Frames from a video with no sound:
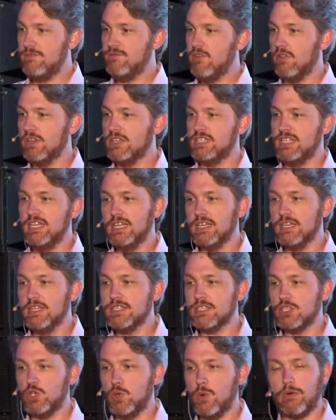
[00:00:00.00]

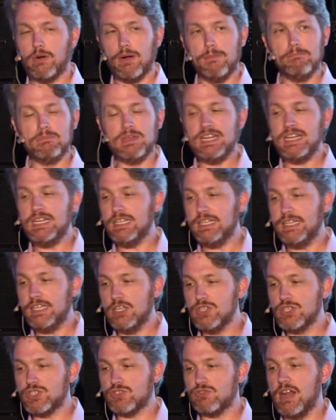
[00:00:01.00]
volunteers, you are immediately
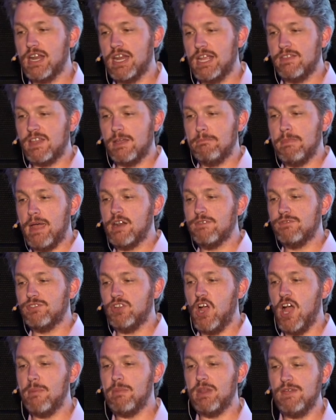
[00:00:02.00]
constraining the amount of
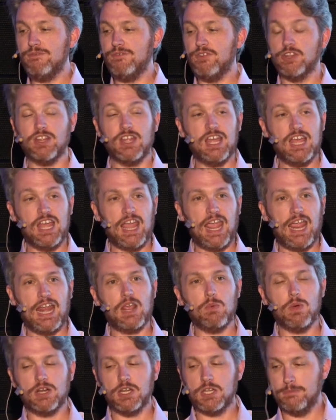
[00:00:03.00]
time and effort
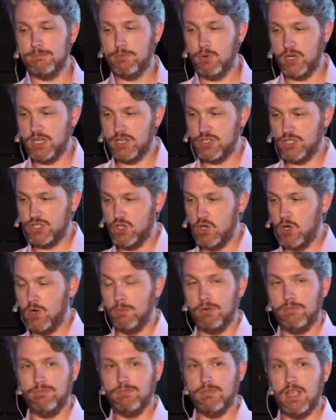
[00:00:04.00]
anyone can put into the
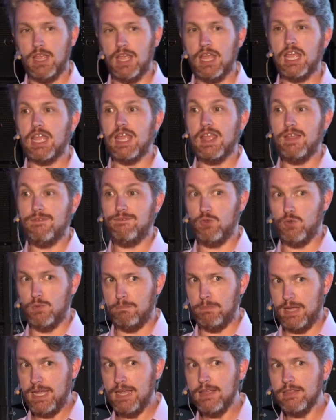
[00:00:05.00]
job. If you
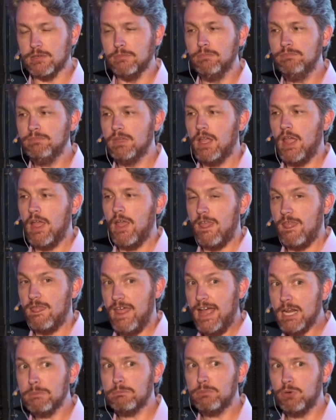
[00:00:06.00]
pay them,
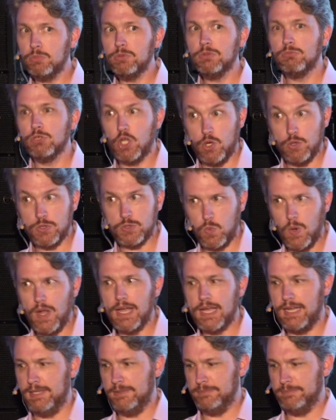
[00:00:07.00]
that problem goes away